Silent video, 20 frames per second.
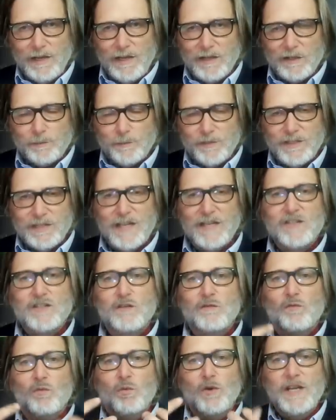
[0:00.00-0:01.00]
possessed
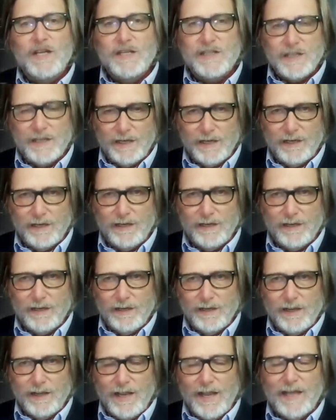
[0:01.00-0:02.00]
of reason
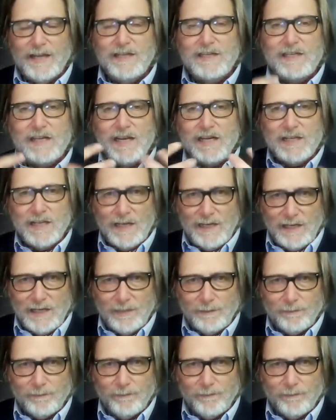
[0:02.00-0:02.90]
and dignity,